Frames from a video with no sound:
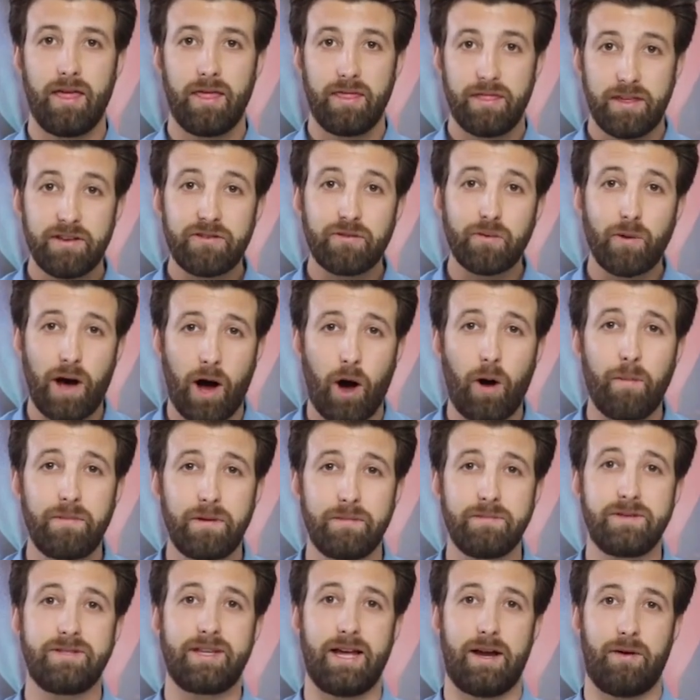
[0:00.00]
This will help
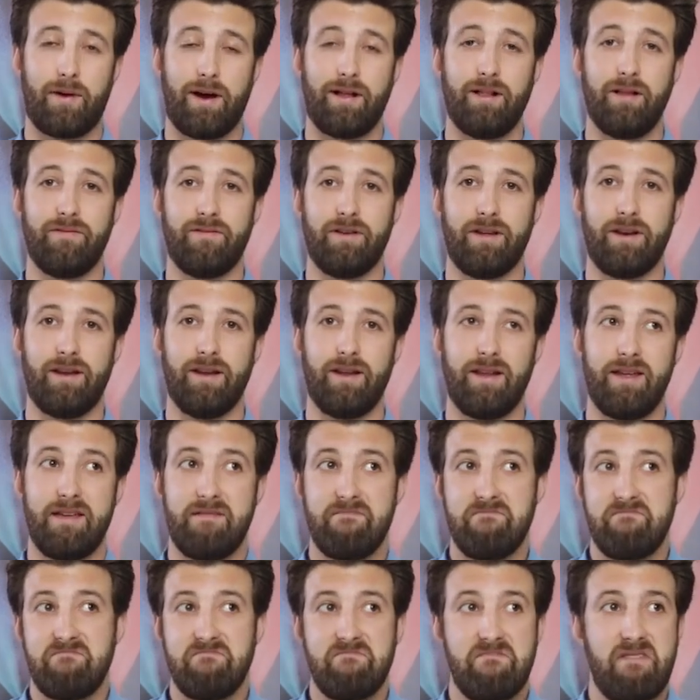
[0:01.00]
them stay relevant
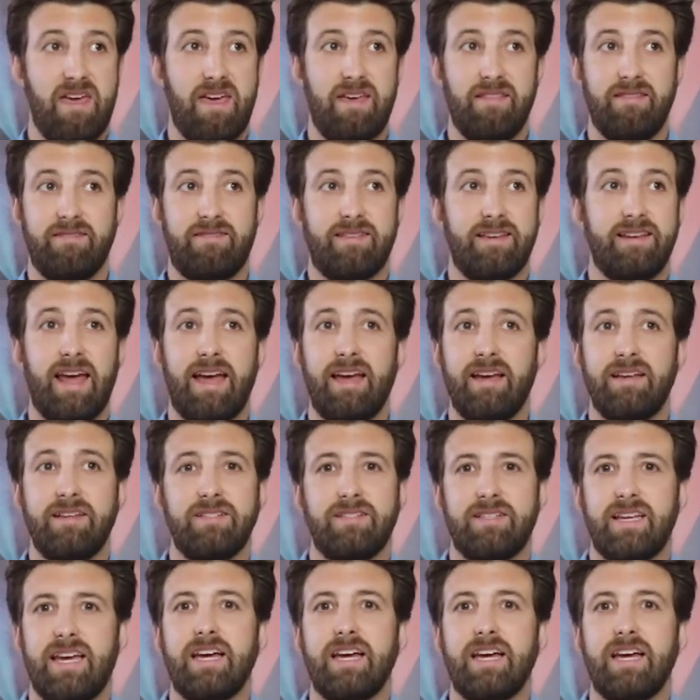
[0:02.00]
in today's